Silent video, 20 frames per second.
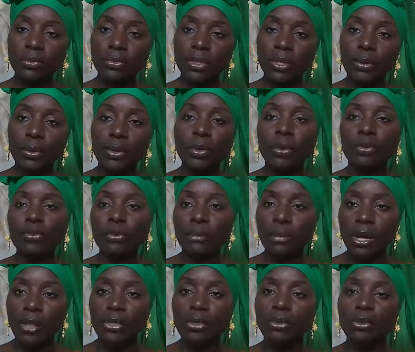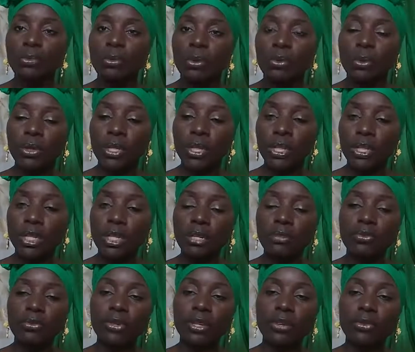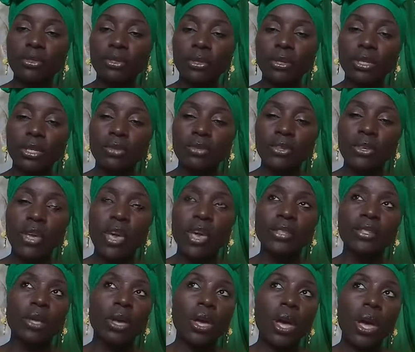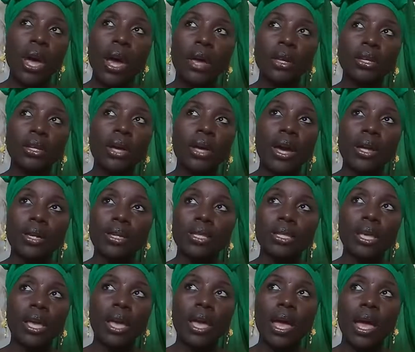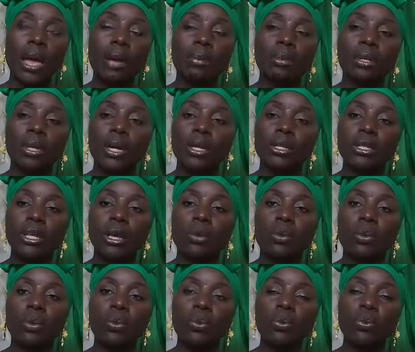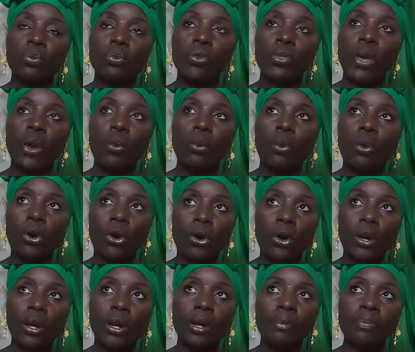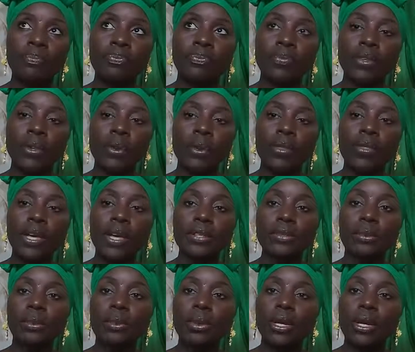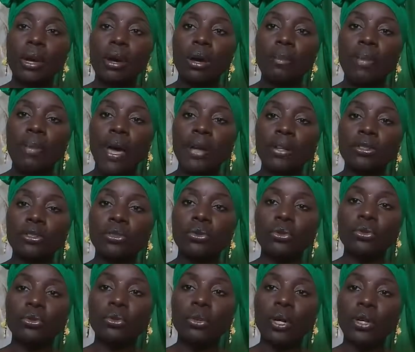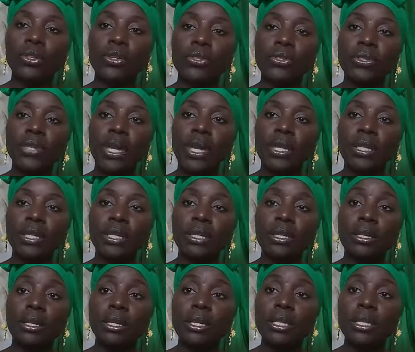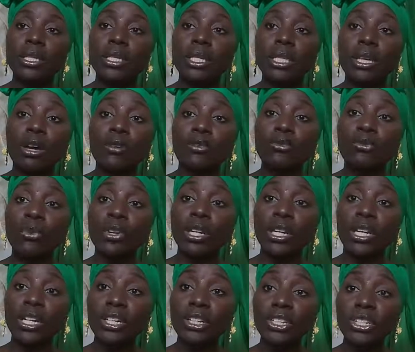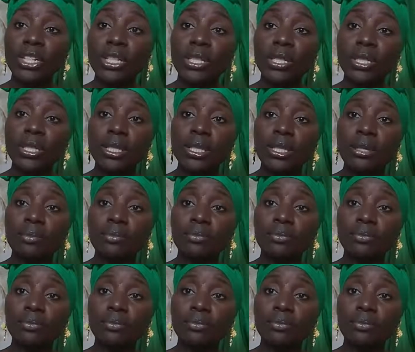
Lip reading: We want from others, but we need to give it to ourselves. And you ask, how does that happen? How does that work? Well, that's when we come back to understanding self relations.